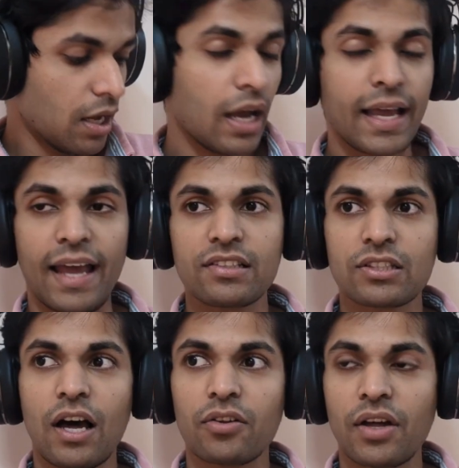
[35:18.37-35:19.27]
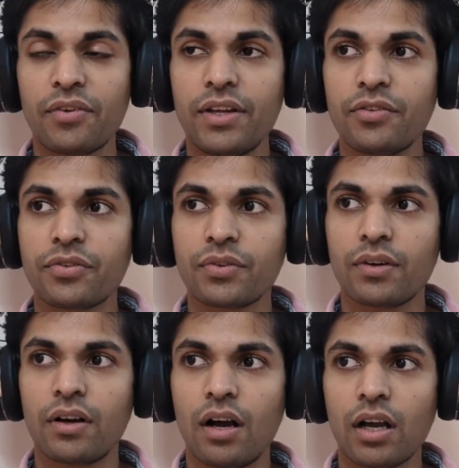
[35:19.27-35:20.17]
Okay, so now that we've
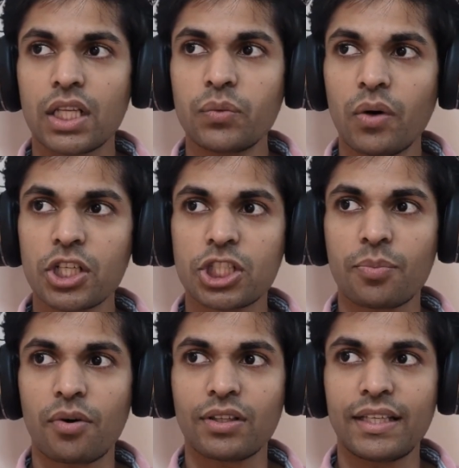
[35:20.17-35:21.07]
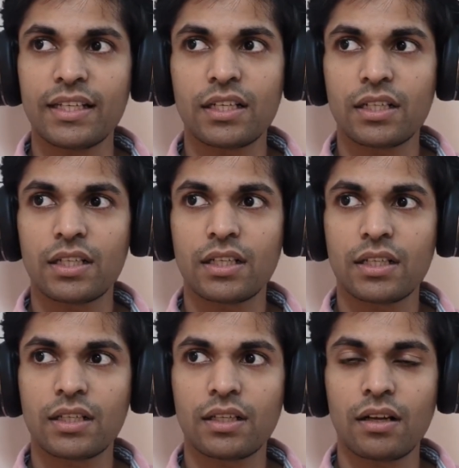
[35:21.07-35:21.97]
converged upon the
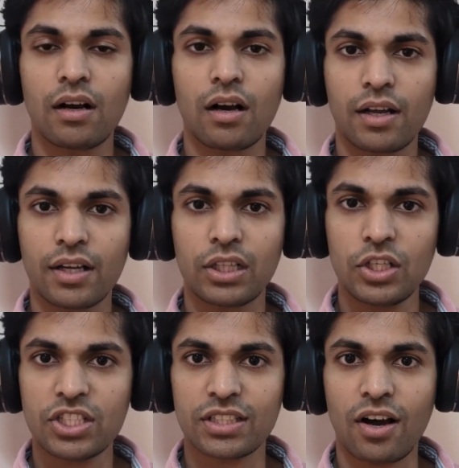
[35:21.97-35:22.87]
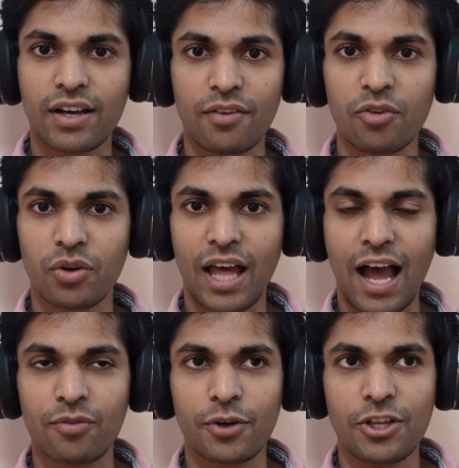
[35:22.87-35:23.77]
conclusion that, okay, we want to
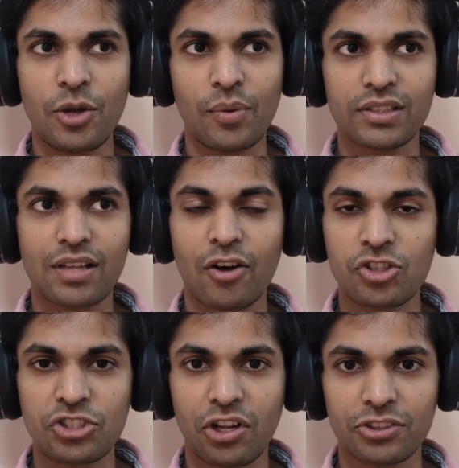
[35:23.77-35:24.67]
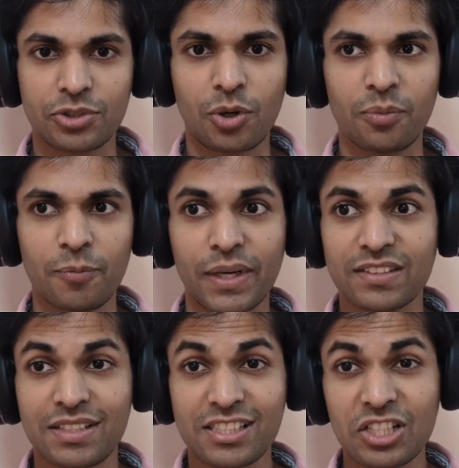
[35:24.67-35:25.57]
have more humans, how do you solve this problem?
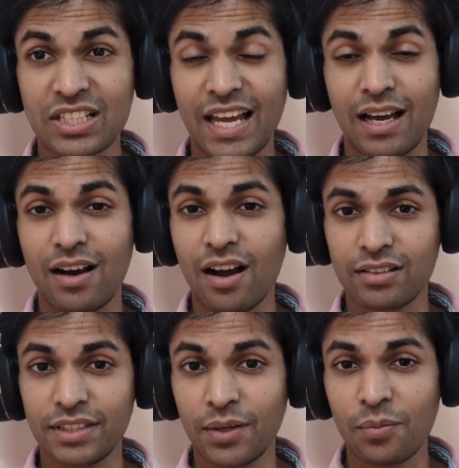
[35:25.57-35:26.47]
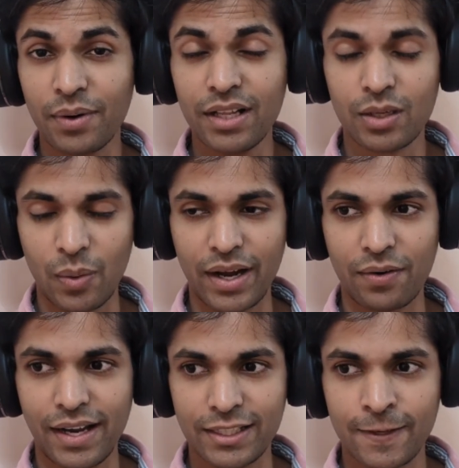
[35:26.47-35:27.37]
Because this could get ugly real quick,
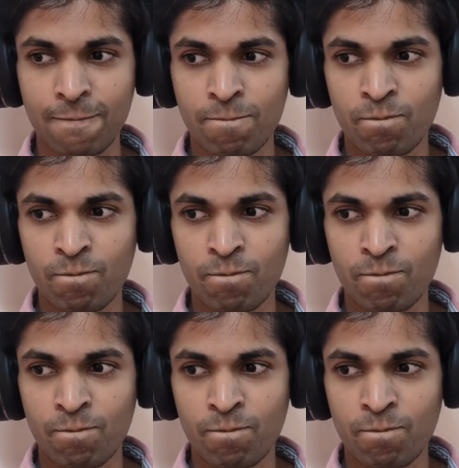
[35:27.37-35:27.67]
right?